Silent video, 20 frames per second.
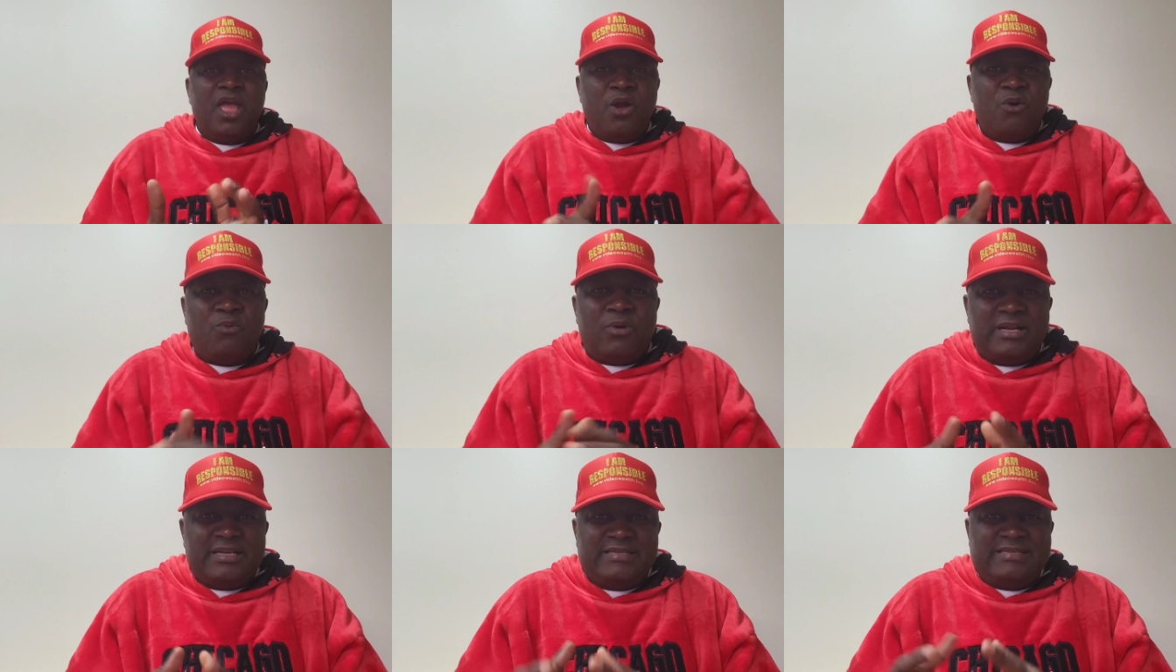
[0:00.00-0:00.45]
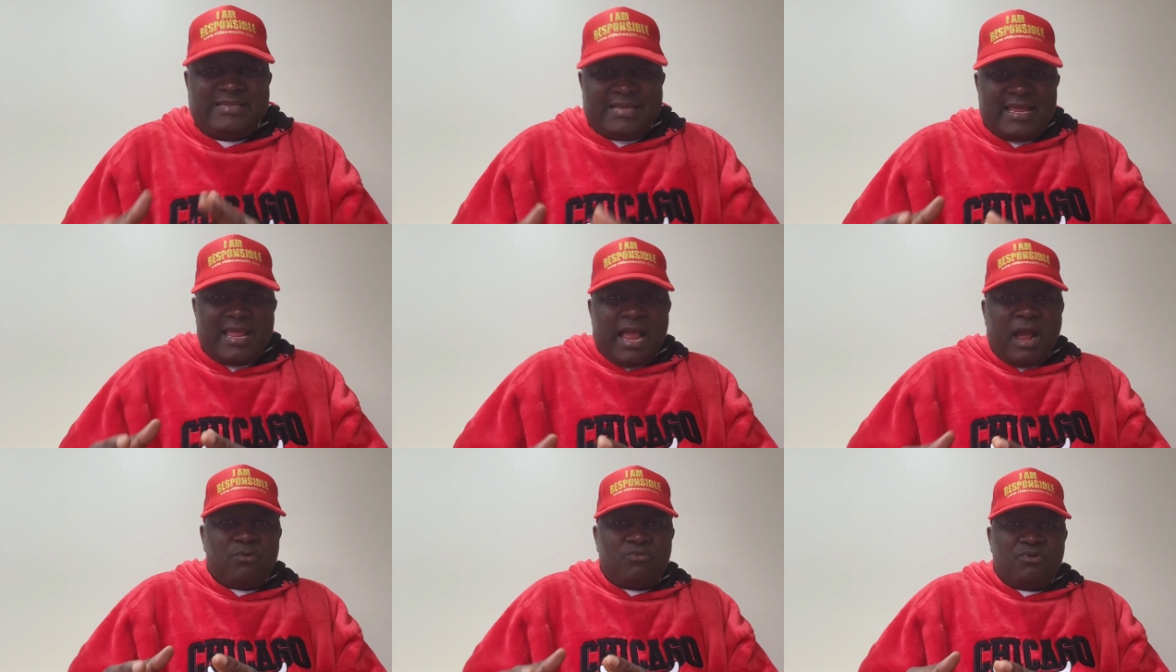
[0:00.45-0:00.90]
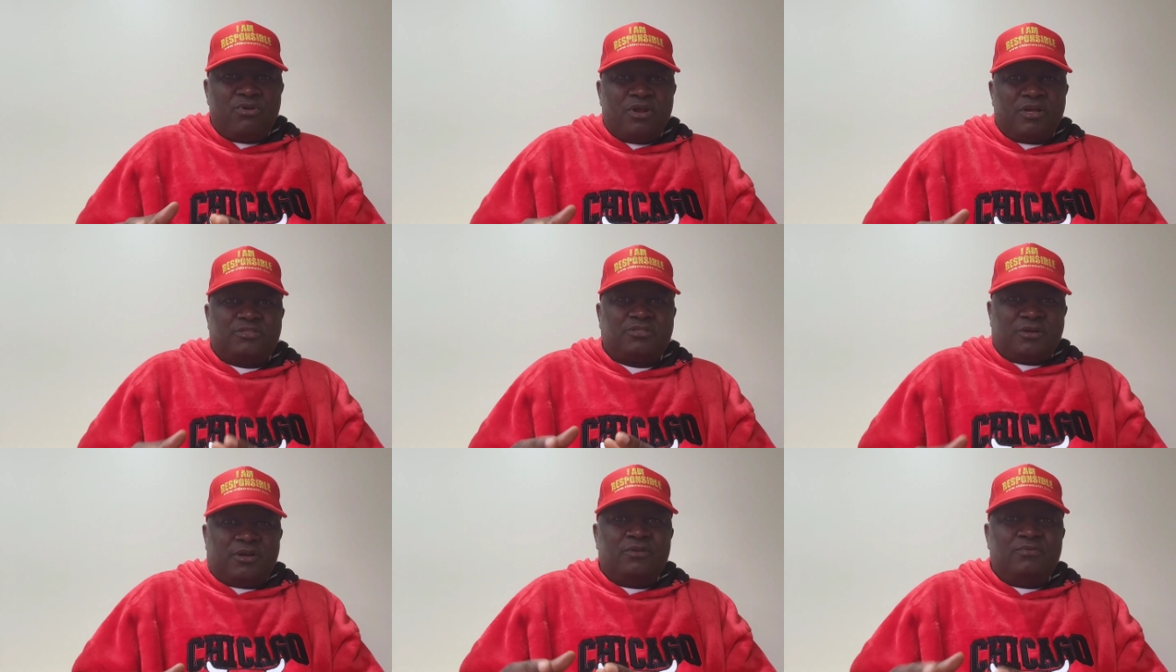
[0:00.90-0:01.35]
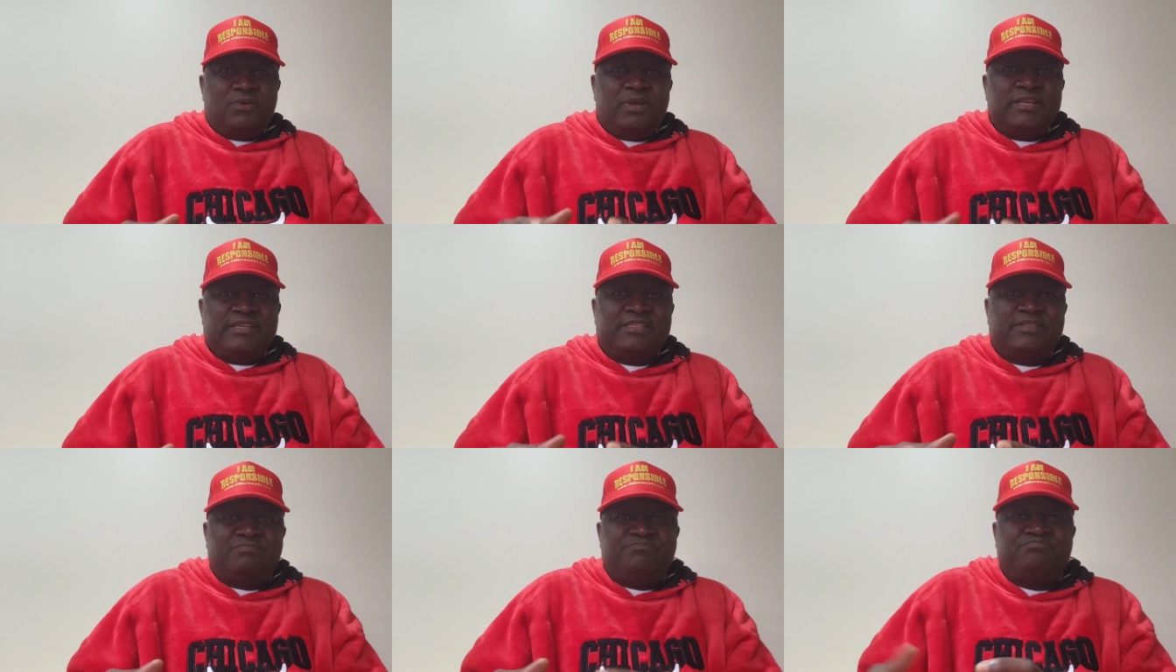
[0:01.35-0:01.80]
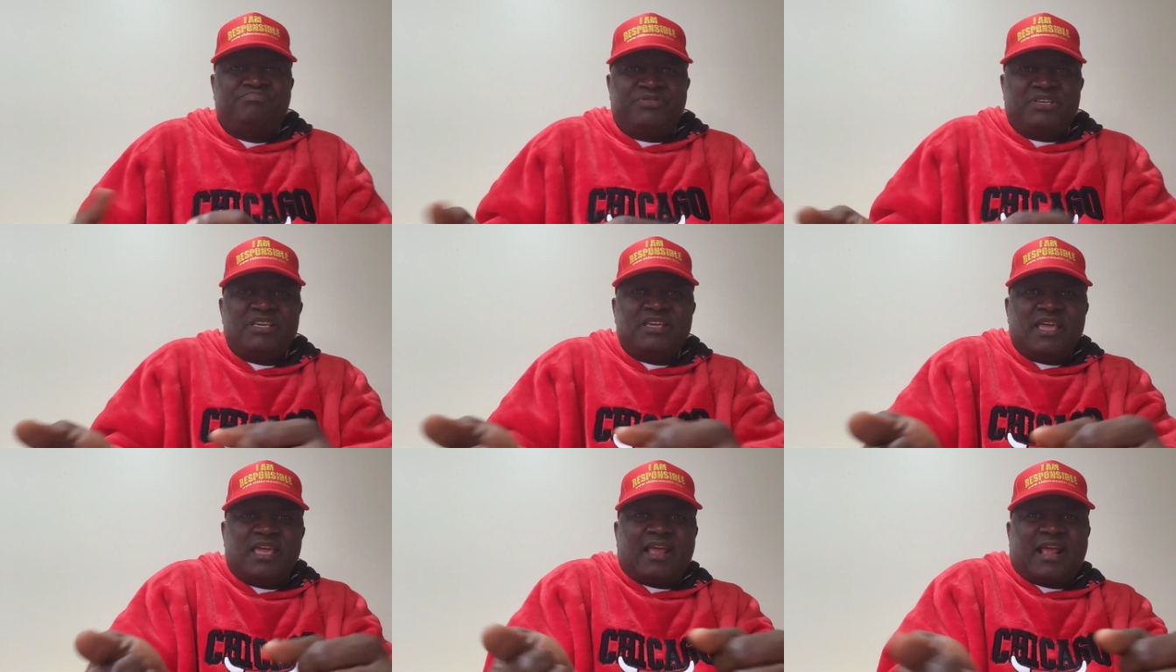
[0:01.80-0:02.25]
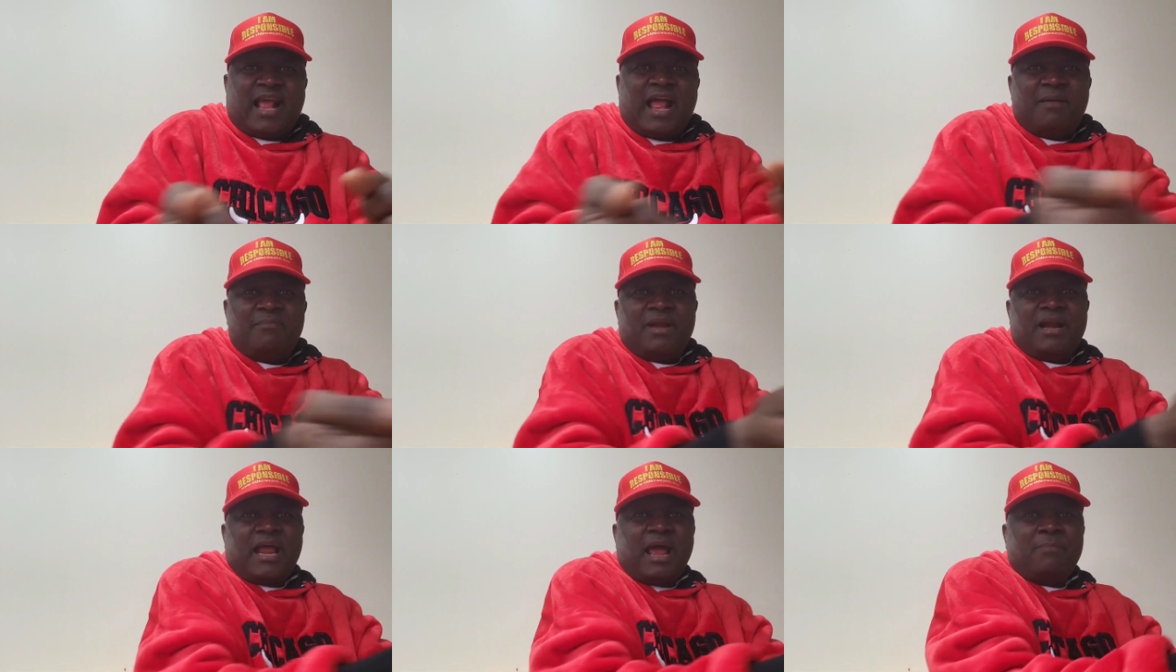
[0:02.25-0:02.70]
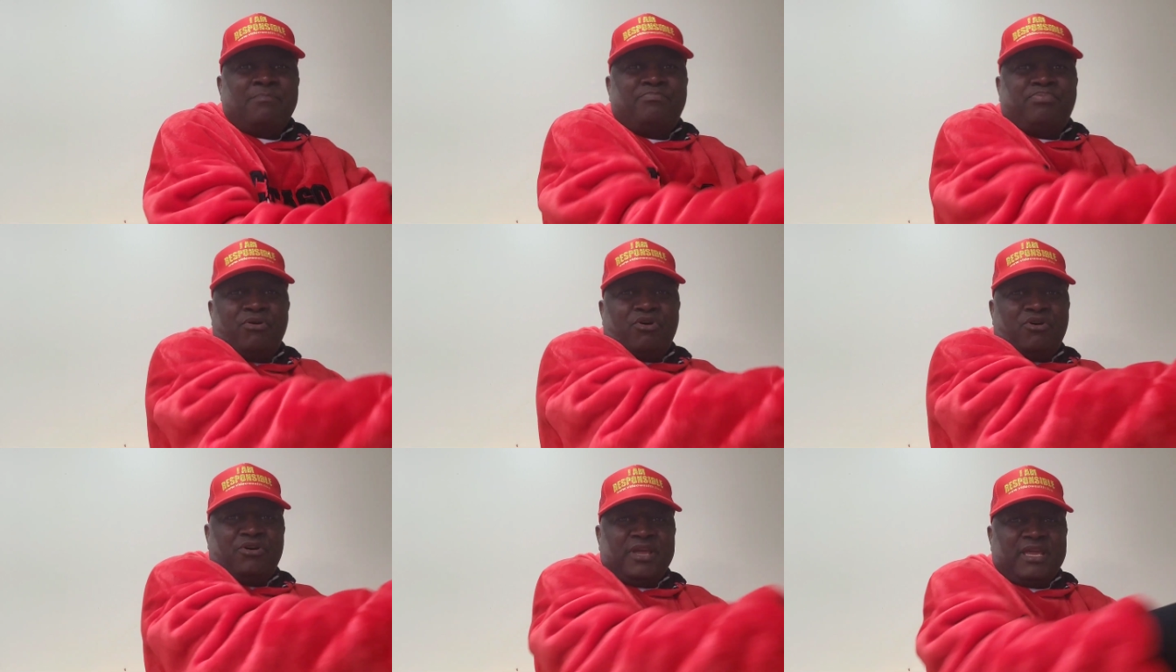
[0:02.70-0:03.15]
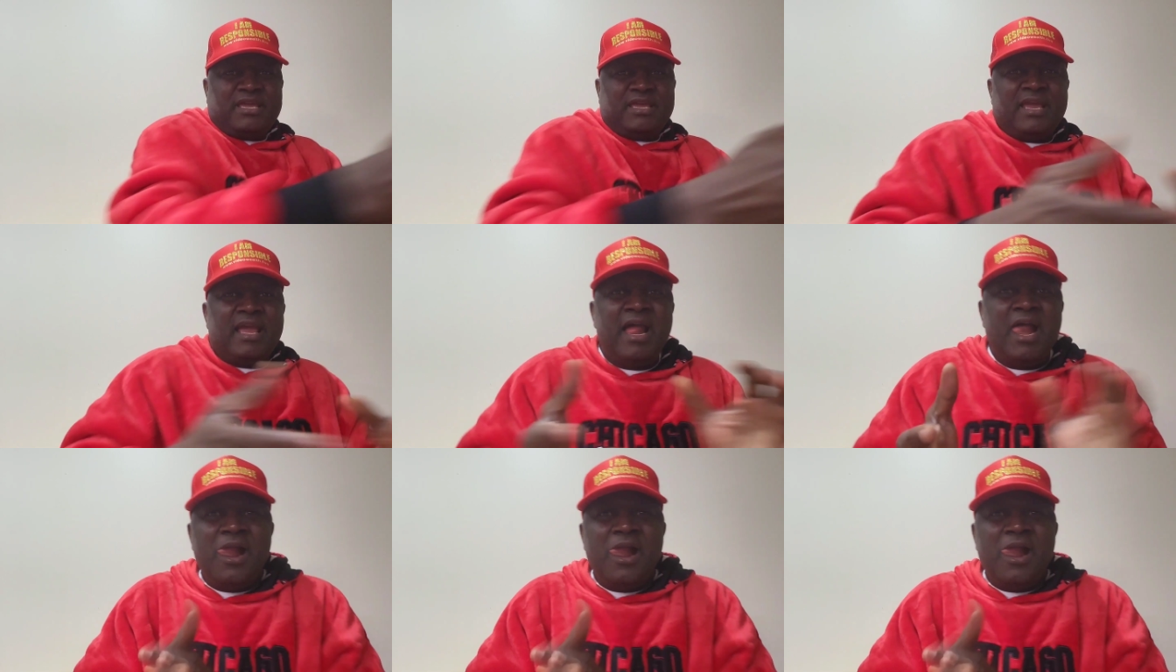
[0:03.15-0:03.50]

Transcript: One day I will not always be a camera boy.